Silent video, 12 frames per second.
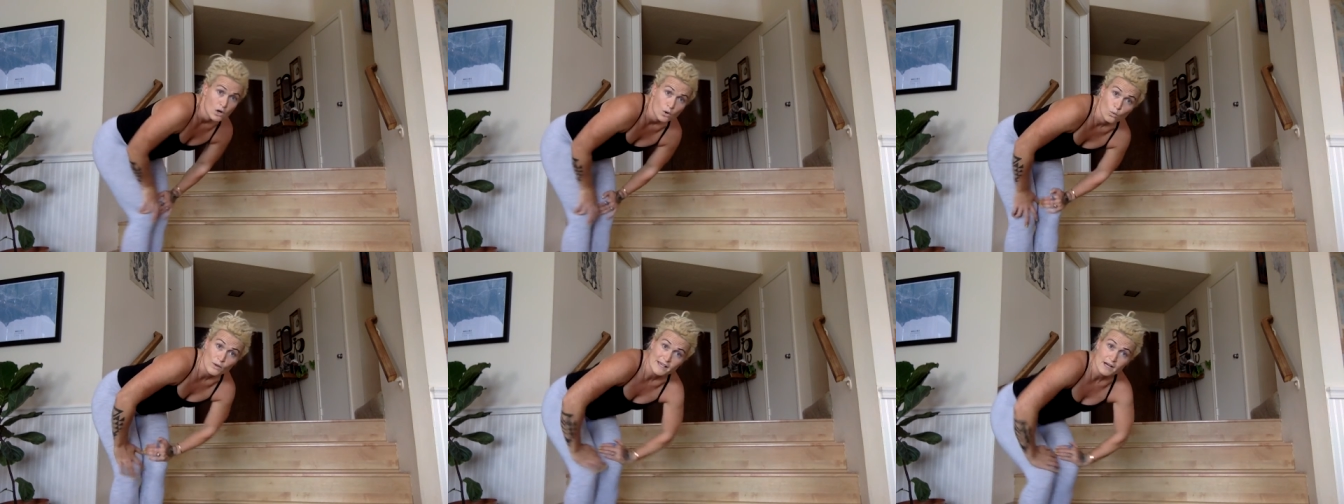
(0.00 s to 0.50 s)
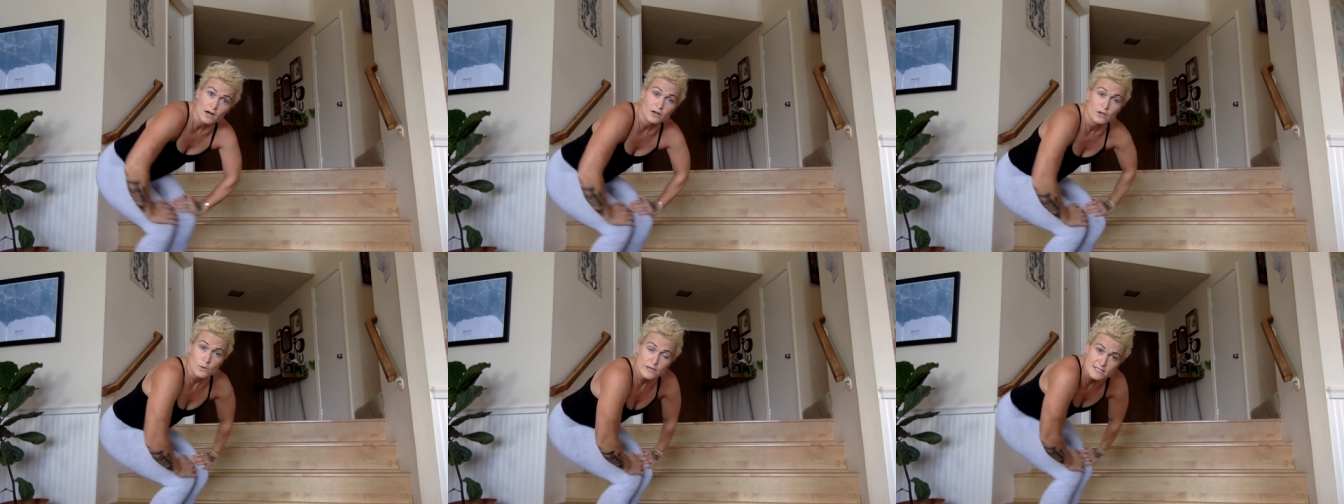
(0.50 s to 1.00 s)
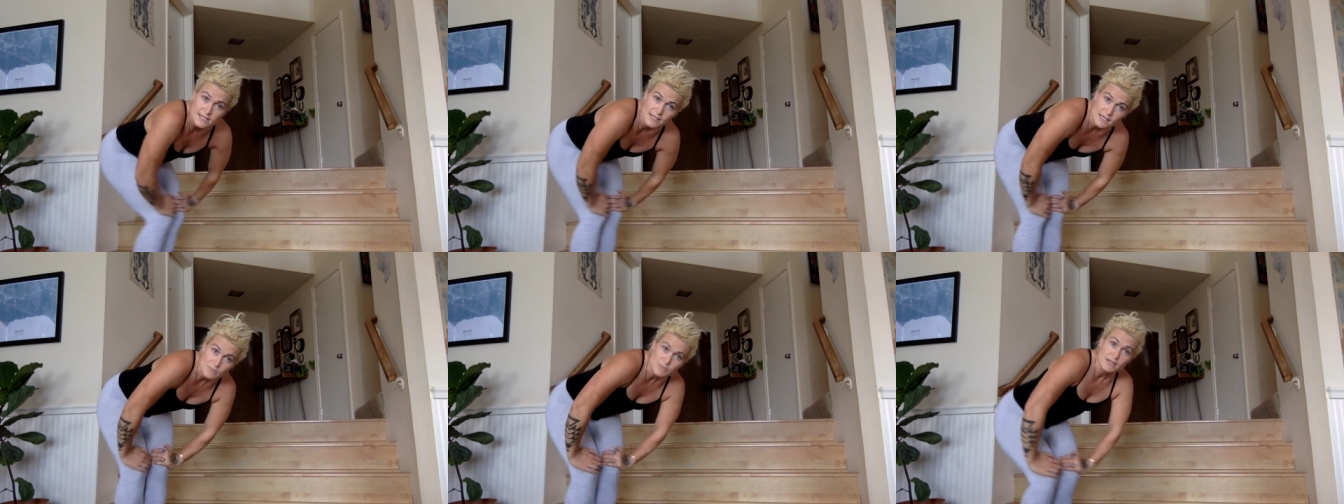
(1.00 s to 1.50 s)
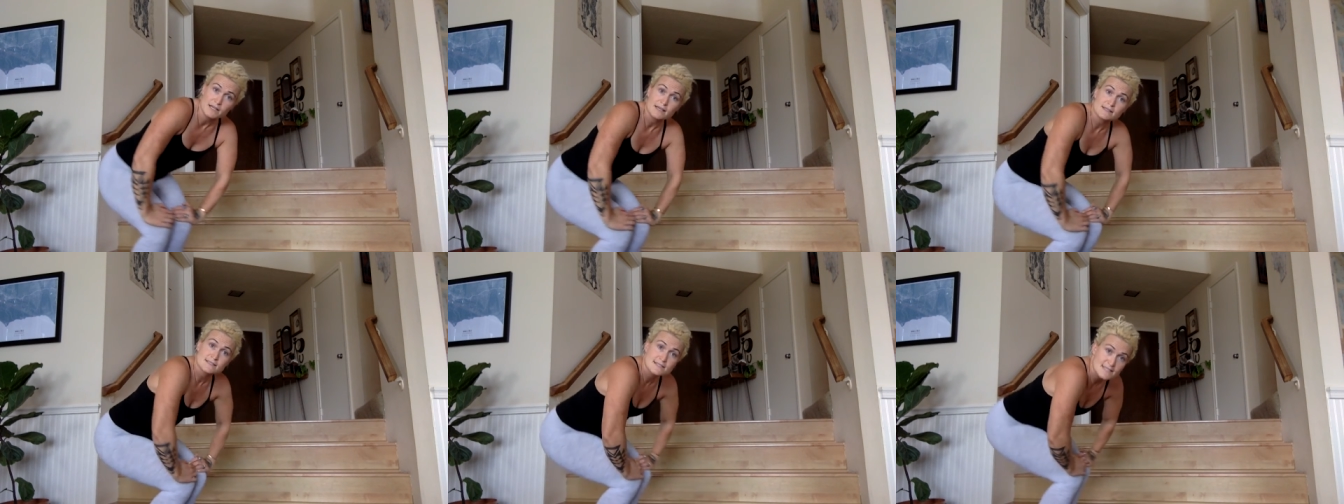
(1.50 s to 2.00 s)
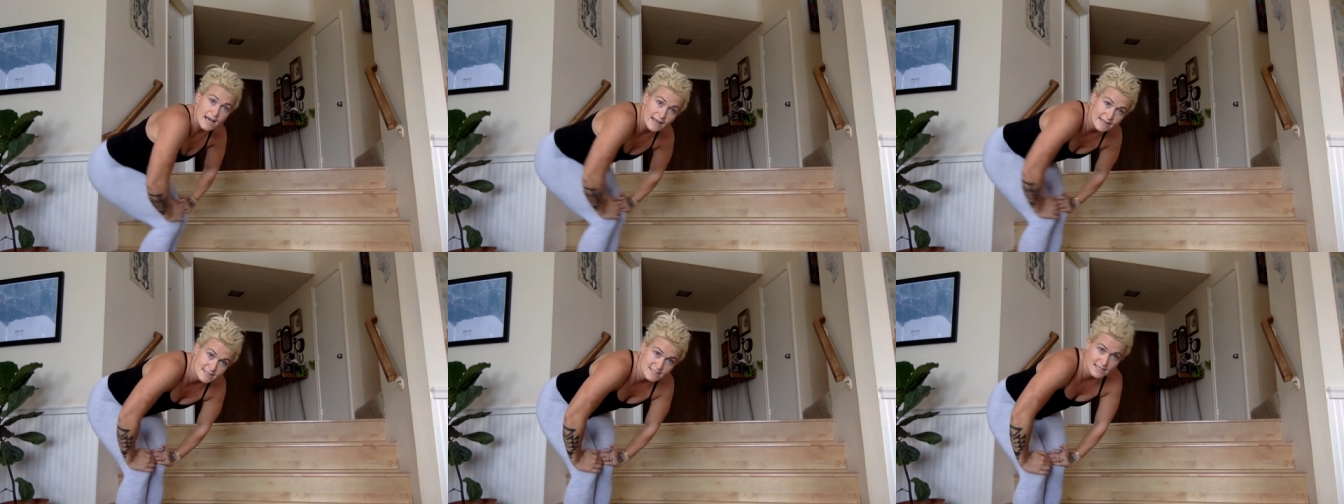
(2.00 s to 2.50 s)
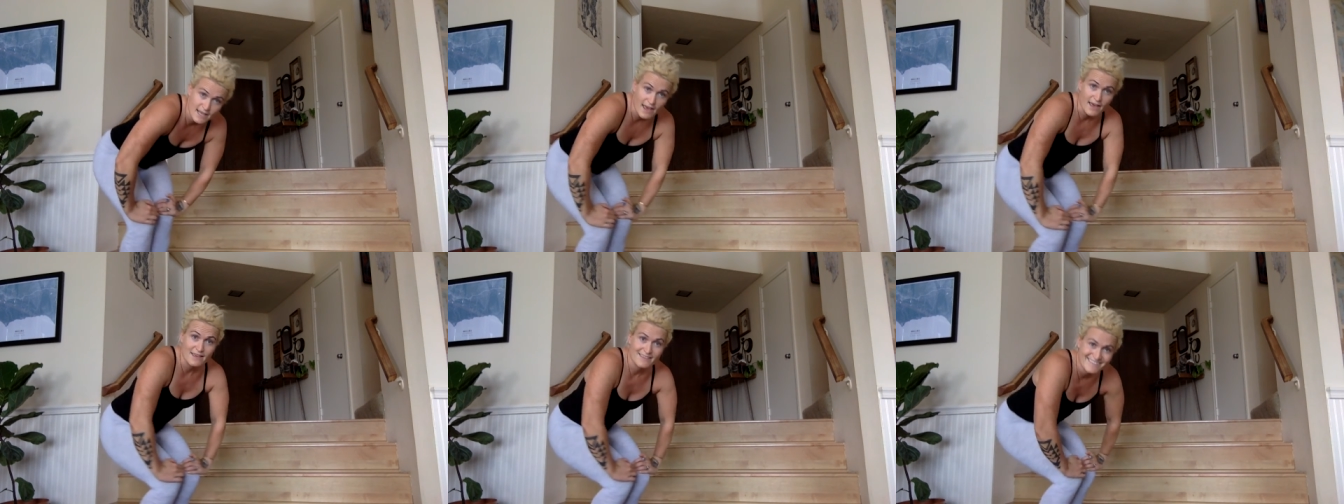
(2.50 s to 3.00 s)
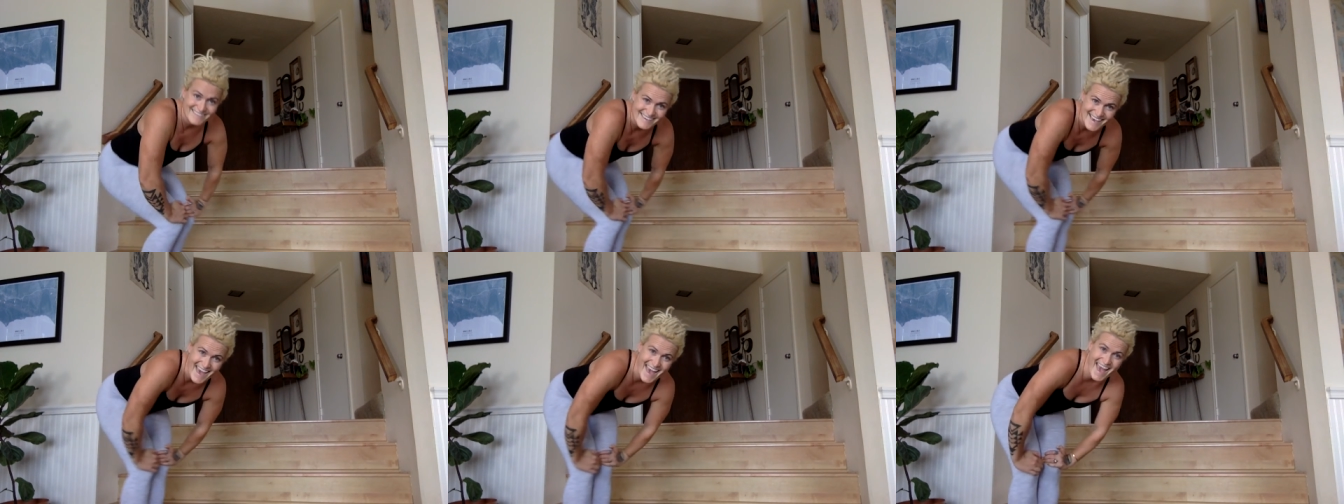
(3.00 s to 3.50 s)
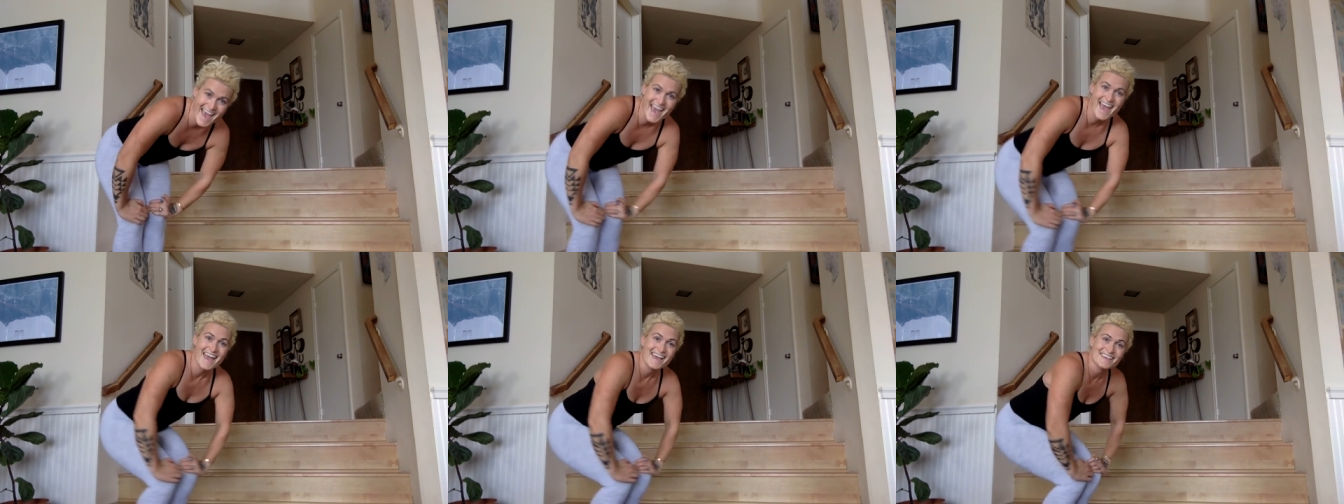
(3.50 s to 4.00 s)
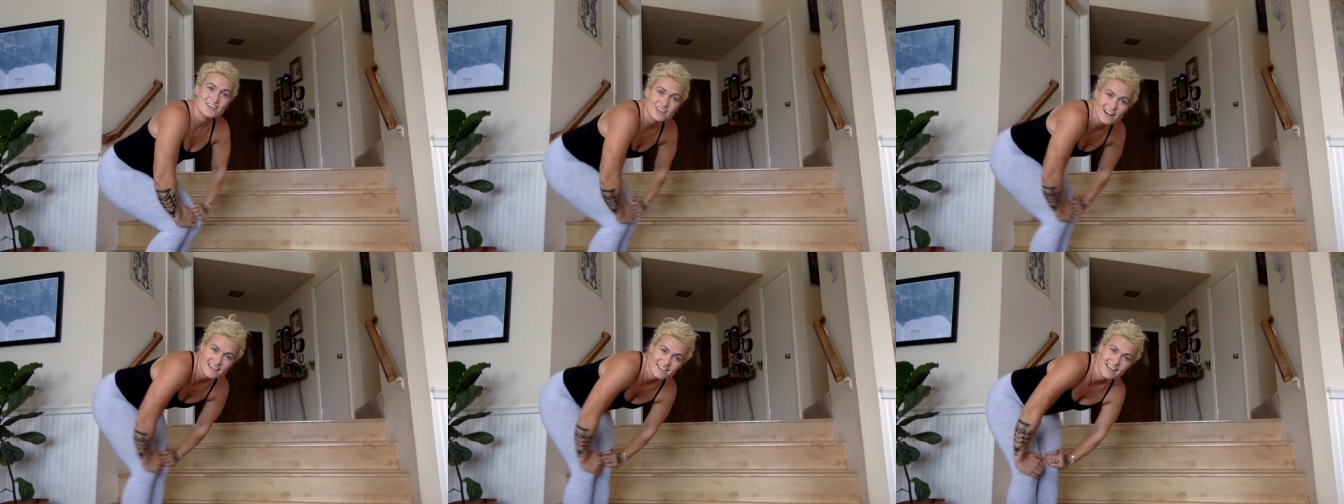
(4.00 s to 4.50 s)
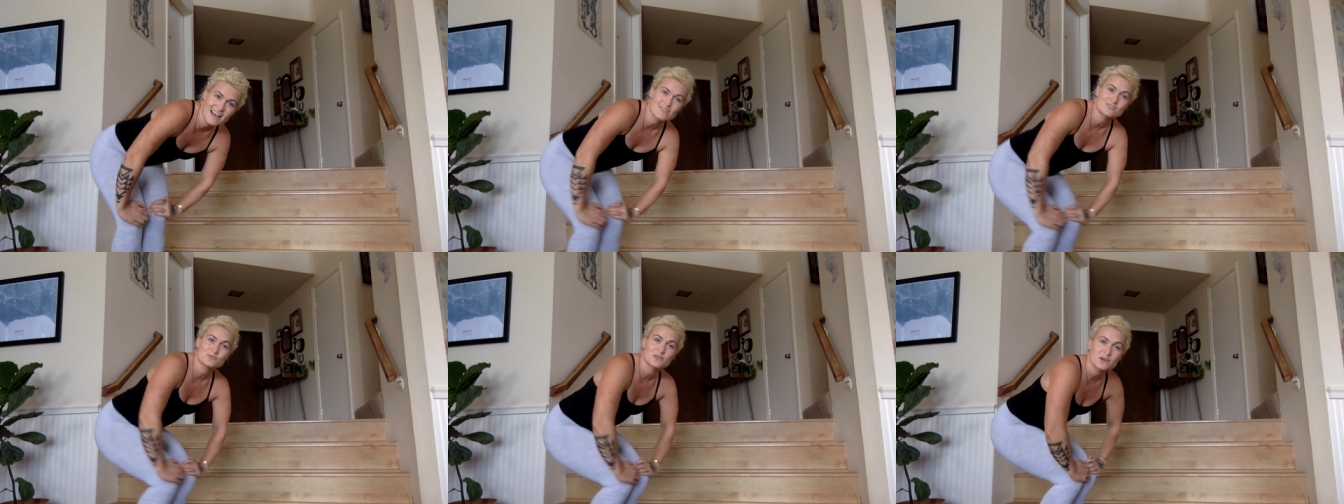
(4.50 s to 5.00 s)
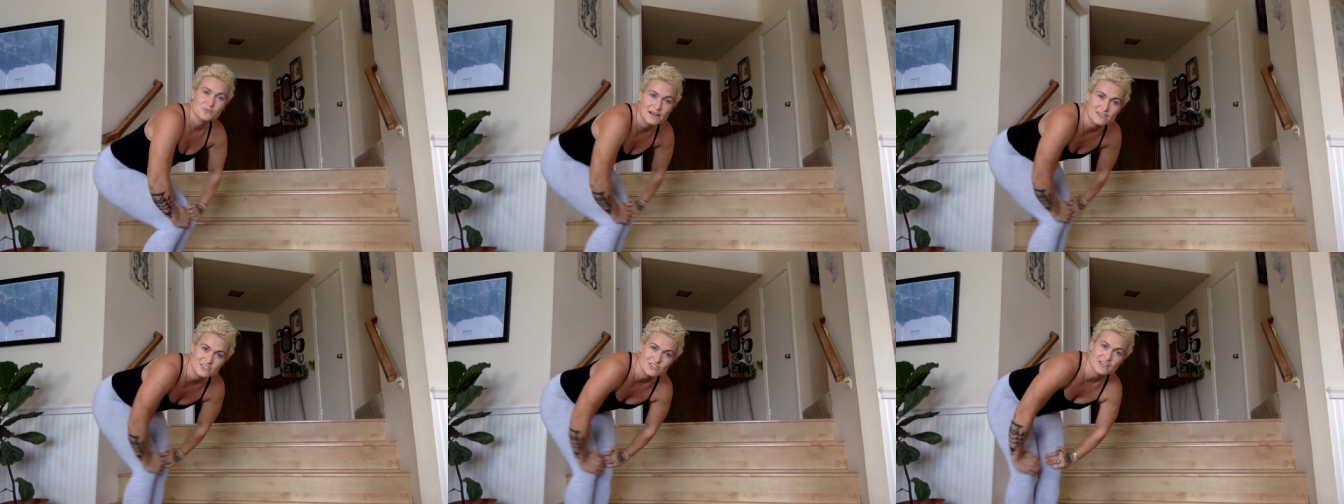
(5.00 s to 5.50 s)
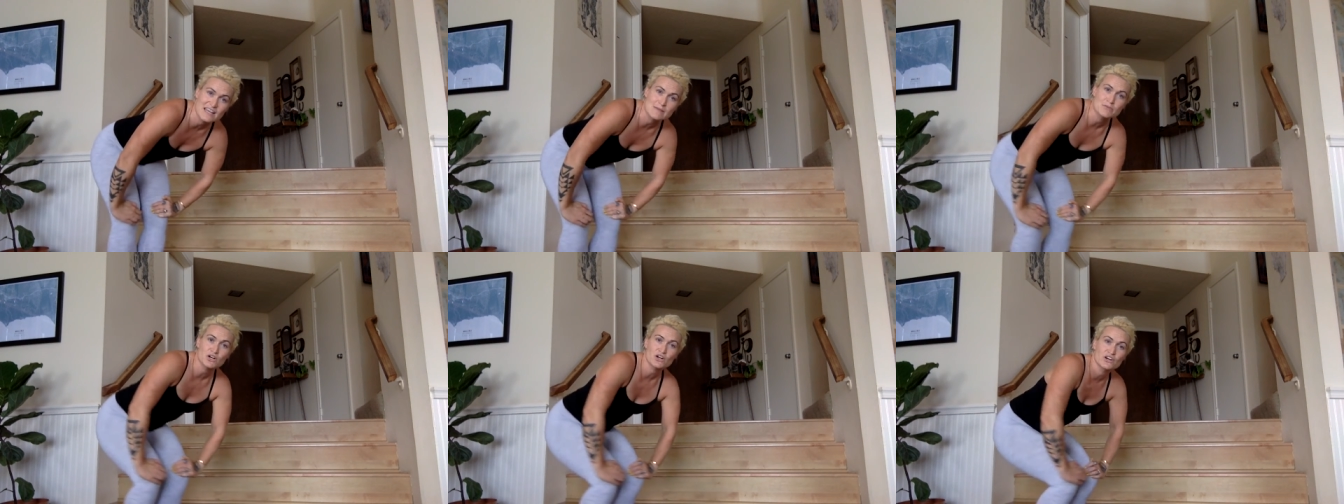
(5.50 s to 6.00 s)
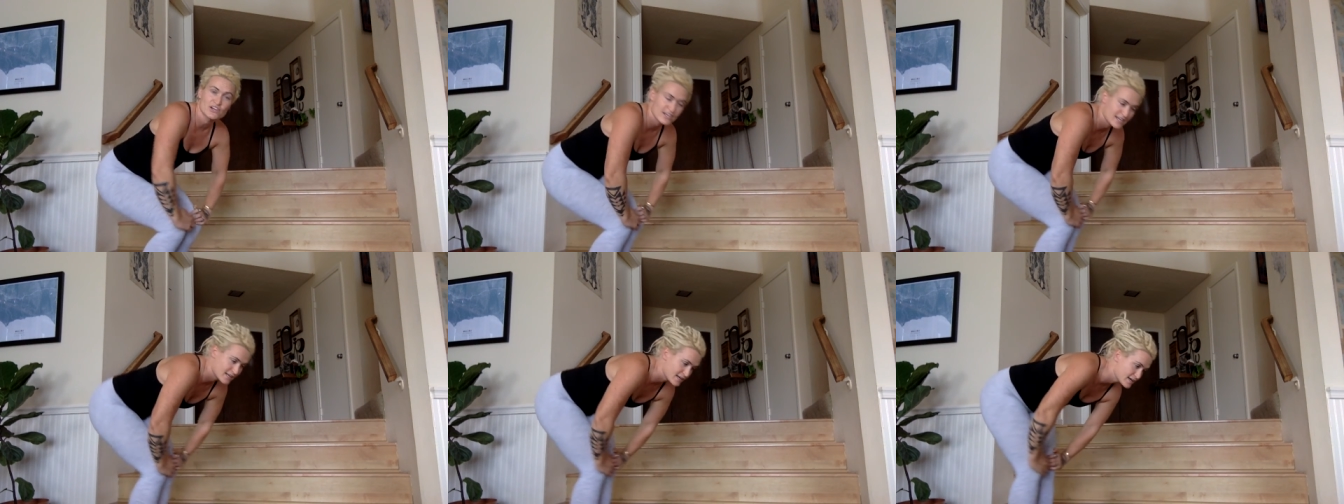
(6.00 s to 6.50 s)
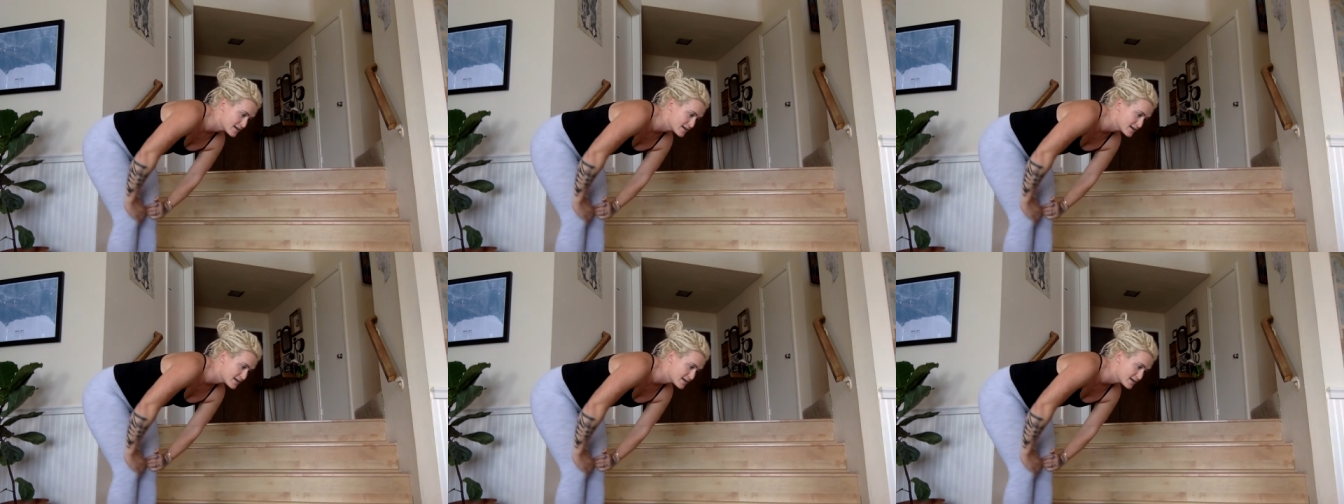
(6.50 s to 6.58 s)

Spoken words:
We are going to keep it inside today. Yay! You're not going to have to run around your neighborhood.